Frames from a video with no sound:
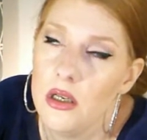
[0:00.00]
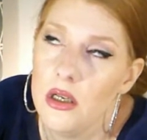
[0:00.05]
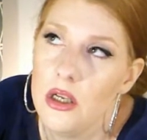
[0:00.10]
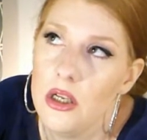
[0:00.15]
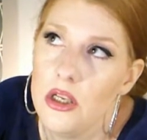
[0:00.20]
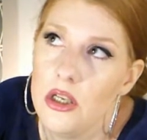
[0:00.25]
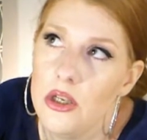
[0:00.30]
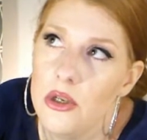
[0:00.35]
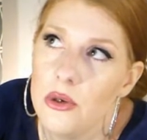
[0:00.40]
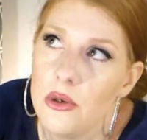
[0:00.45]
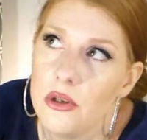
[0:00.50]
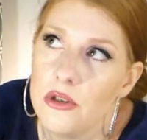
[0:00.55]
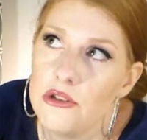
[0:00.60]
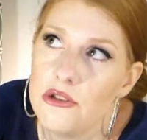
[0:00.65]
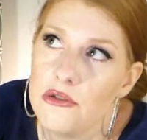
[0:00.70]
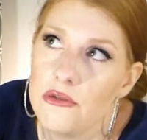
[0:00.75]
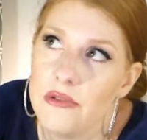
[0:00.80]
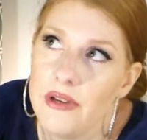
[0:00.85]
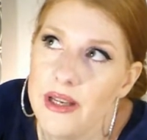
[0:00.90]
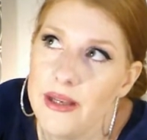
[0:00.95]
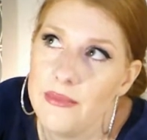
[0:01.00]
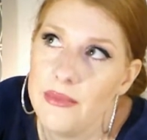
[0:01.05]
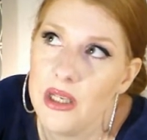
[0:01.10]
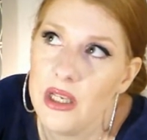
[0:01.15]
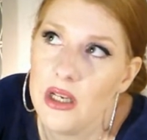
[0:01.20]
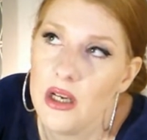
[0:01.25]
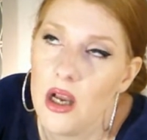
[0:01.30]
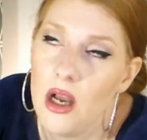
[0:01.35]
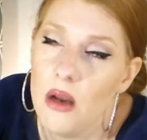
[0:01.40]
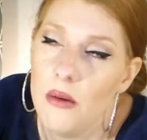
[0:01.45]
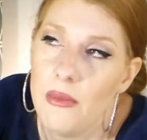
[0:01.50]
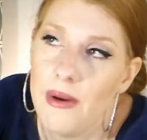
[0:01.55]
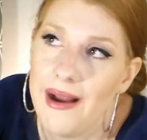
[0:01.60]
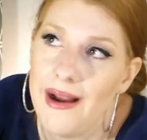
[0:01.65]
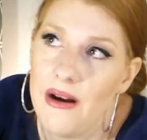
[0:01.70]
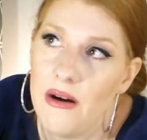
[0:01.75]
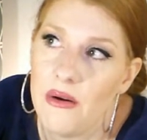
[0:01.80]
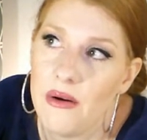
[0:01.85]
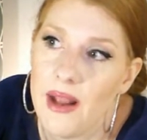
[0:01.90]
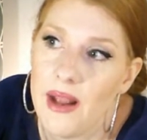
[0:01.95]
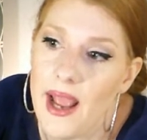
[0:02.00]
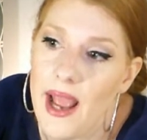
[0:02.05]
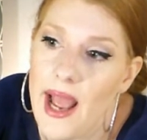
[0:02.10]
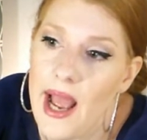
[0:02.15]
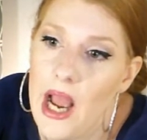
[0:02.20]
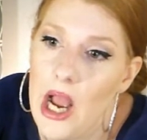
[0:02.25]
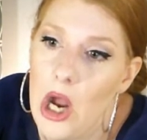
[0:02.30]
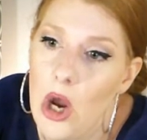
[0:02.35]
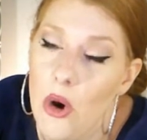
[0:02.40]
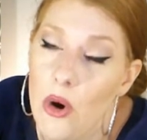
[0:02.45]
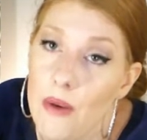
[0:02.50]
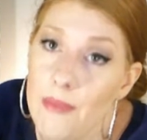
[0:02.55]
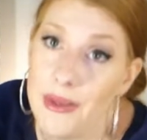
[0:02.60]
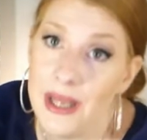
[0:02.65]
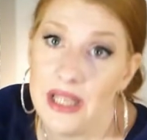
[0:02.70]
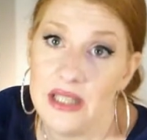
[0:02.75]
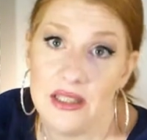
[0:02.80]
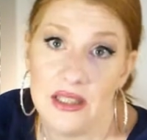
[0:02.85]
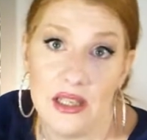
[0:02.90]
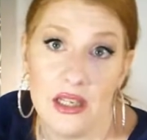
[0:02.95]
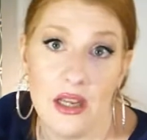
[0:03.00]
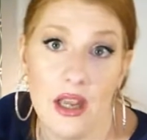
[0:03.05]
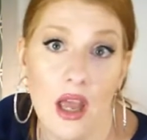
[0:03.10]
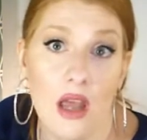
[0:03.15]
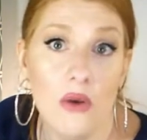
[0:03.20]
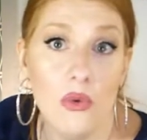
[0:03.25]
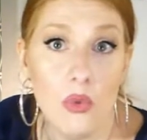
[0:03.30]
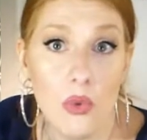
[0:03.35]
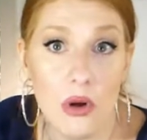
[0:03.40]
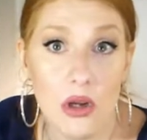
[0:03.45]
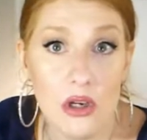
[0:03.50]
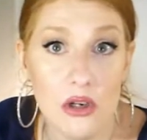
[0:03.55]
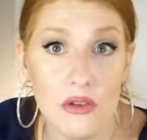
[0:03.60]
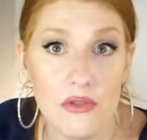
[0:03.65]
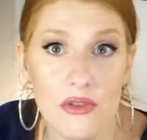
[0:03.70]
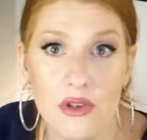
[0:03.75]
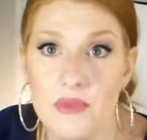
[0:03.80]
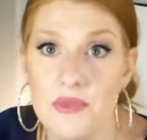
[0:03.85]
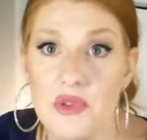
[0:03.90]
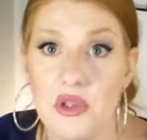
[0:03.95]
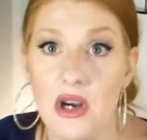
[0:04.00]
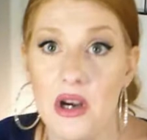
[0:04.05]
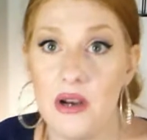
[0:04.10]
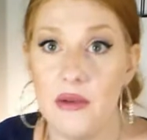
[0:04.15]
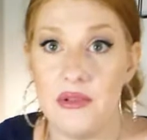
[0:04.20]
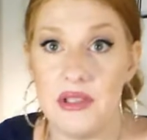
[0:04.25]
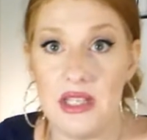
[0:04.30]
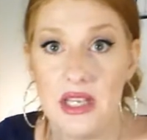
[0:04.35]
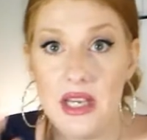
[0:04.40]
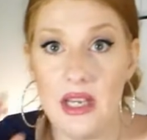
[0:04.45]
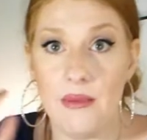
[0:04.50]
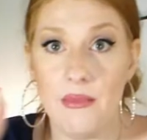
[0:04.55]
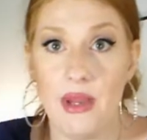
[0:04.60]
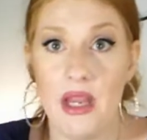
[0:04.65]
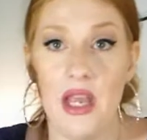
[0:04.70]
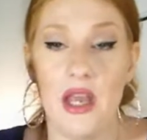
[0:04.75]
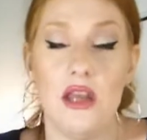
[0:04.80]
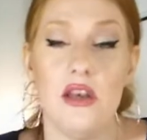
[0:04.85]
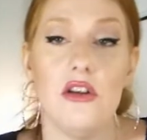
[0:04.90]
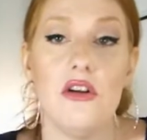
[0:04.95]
You're dreaming about how amazing and wonderful, I'm sorry, it was like in my head.